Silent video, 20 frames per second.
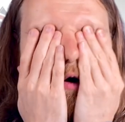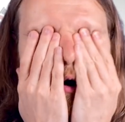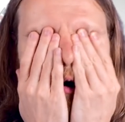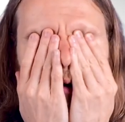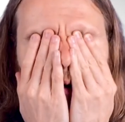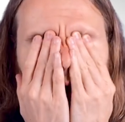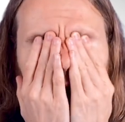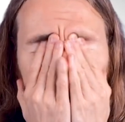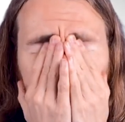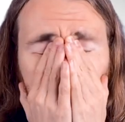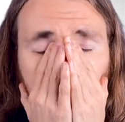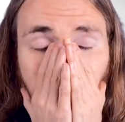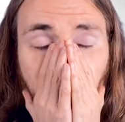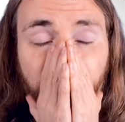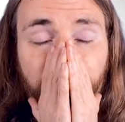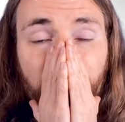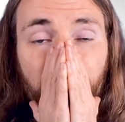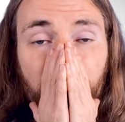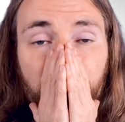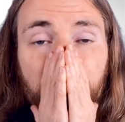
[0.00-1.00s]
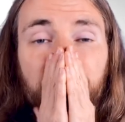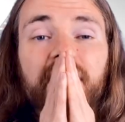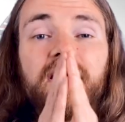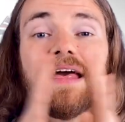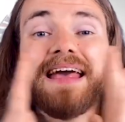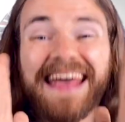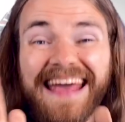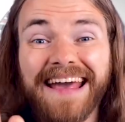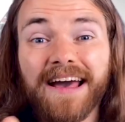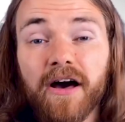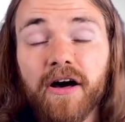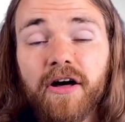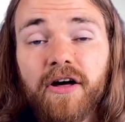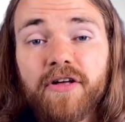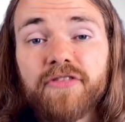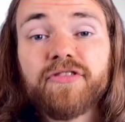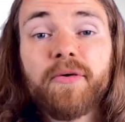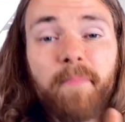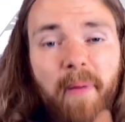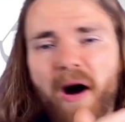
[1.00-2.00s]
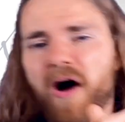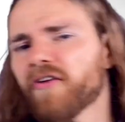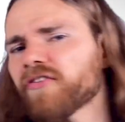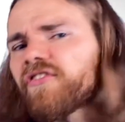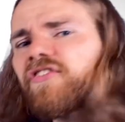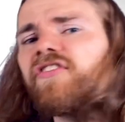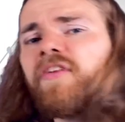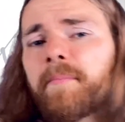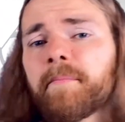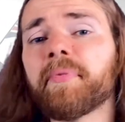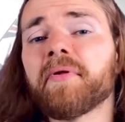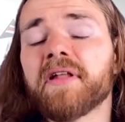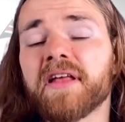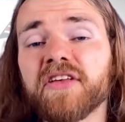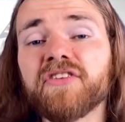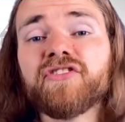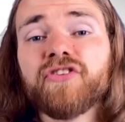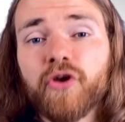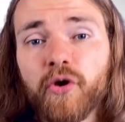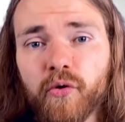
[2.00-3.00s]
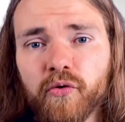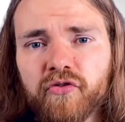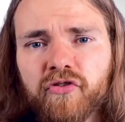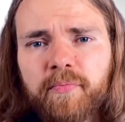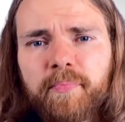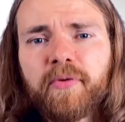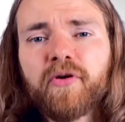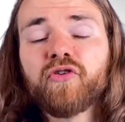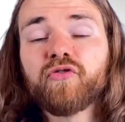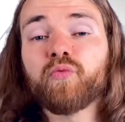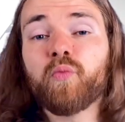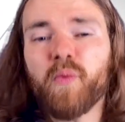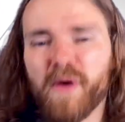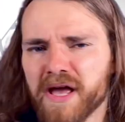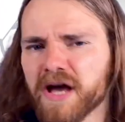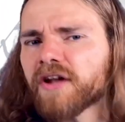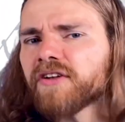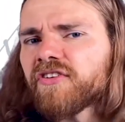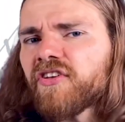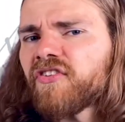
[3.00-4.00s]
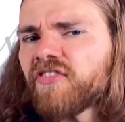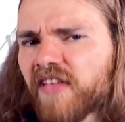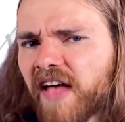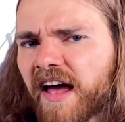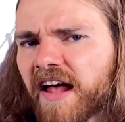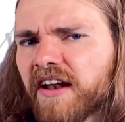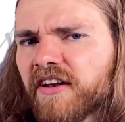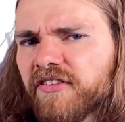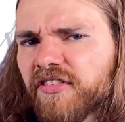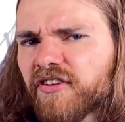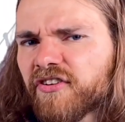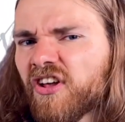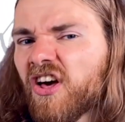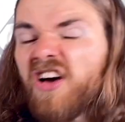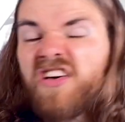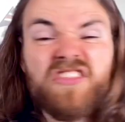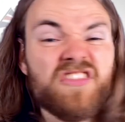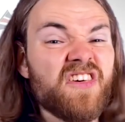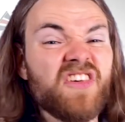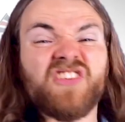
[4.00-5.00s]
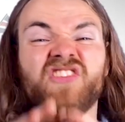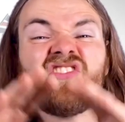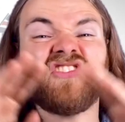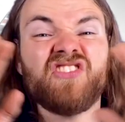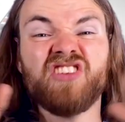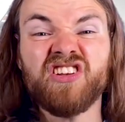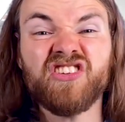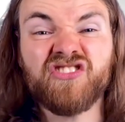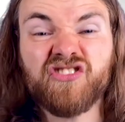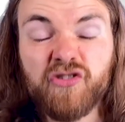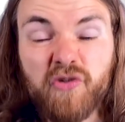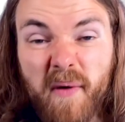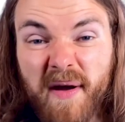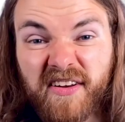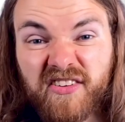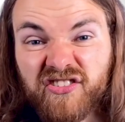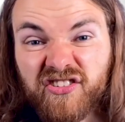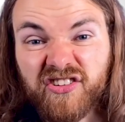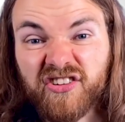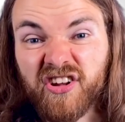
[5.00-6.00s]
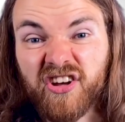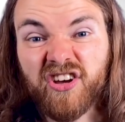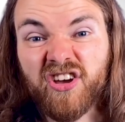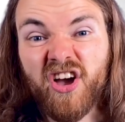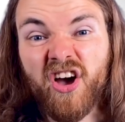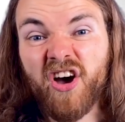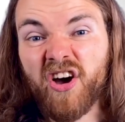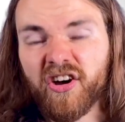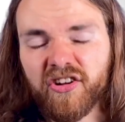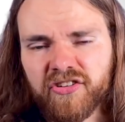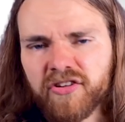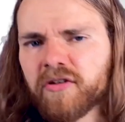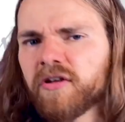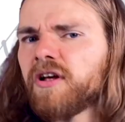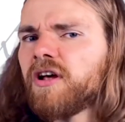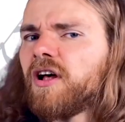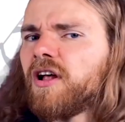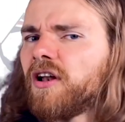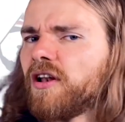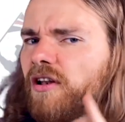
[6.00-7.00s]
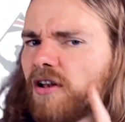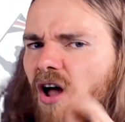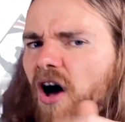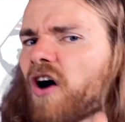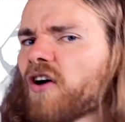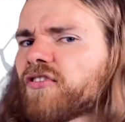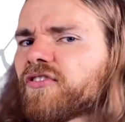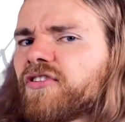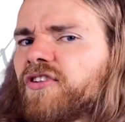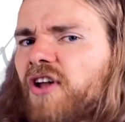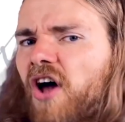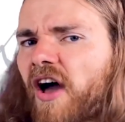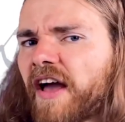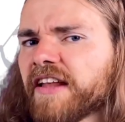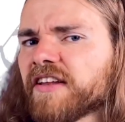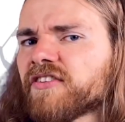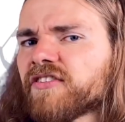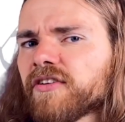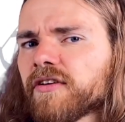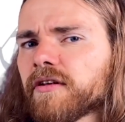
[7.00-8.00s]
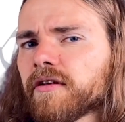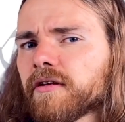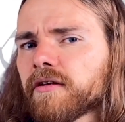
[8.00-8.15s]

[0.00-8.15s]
Okay, so here, the past simple is used because we understand that this situation occurred last night.